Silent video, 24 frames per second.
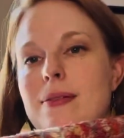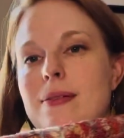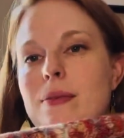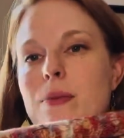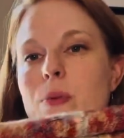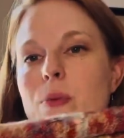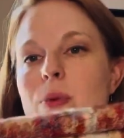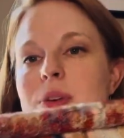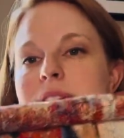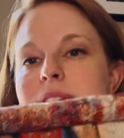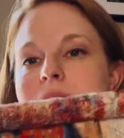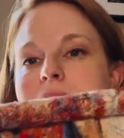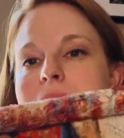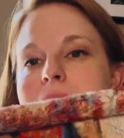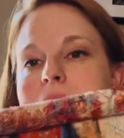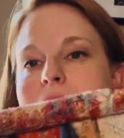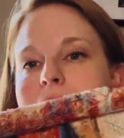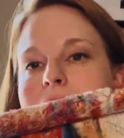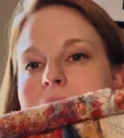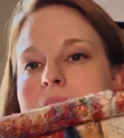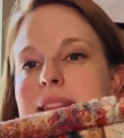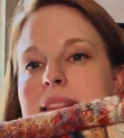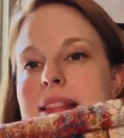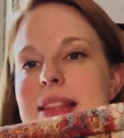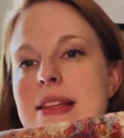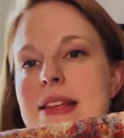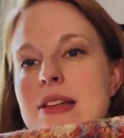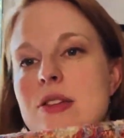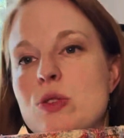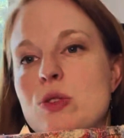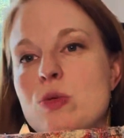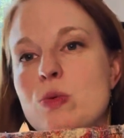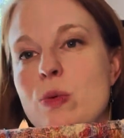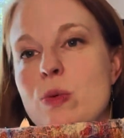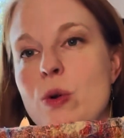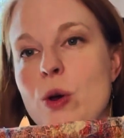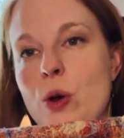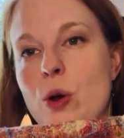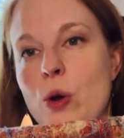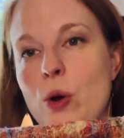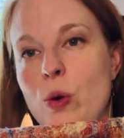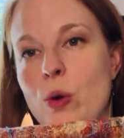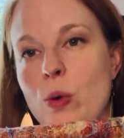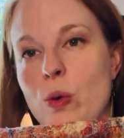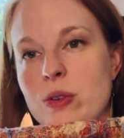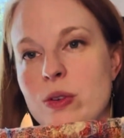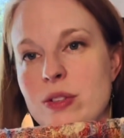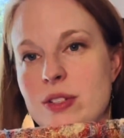once I get this
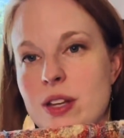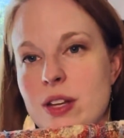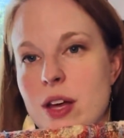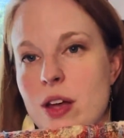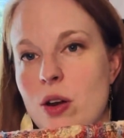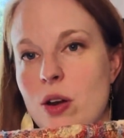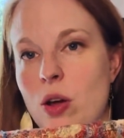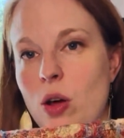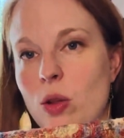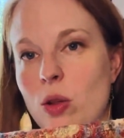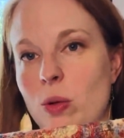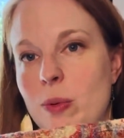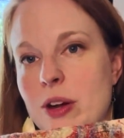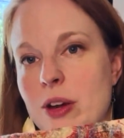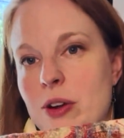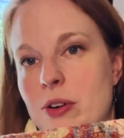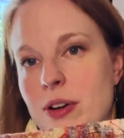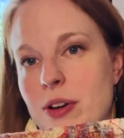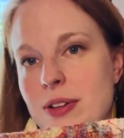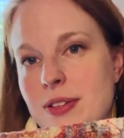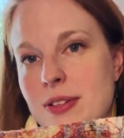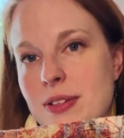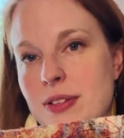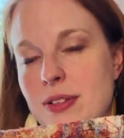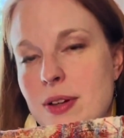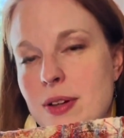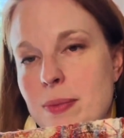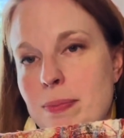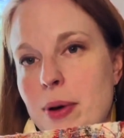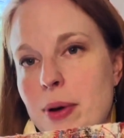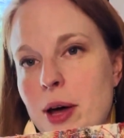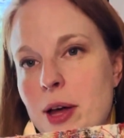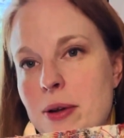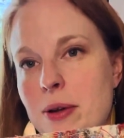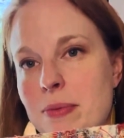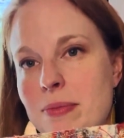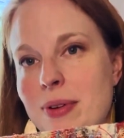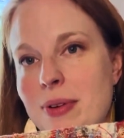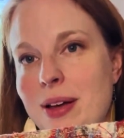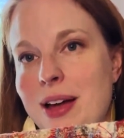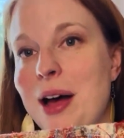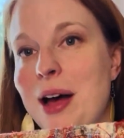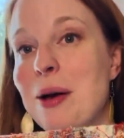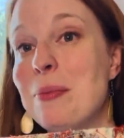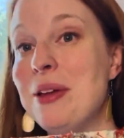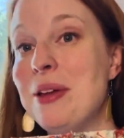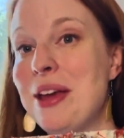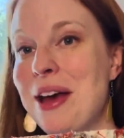row done all the way across the bottom,
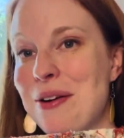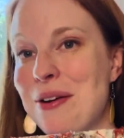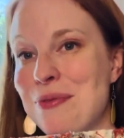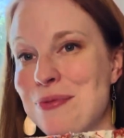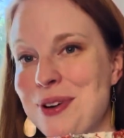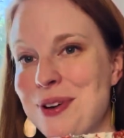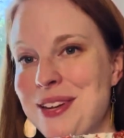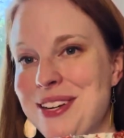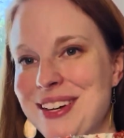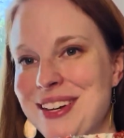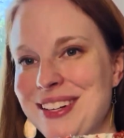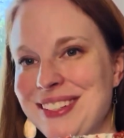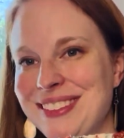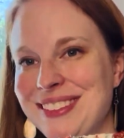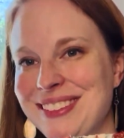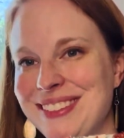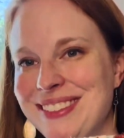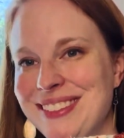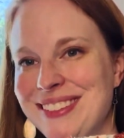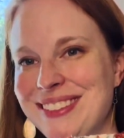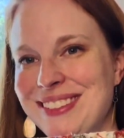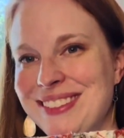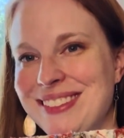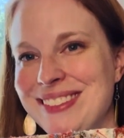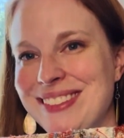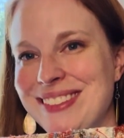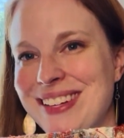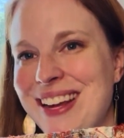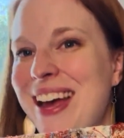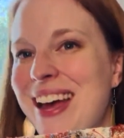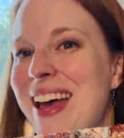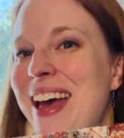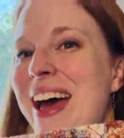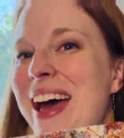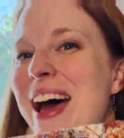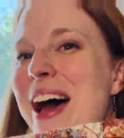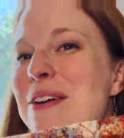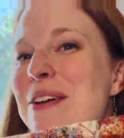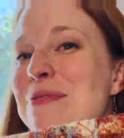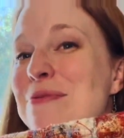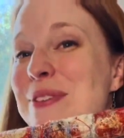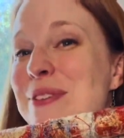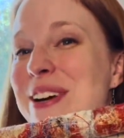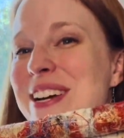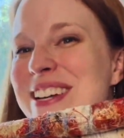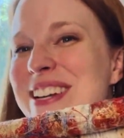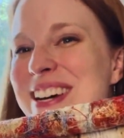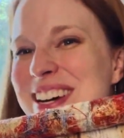I'll be halfway done.
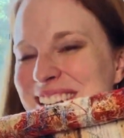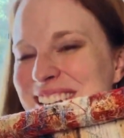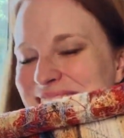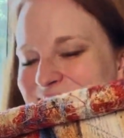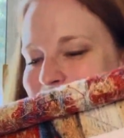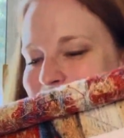Halfway done.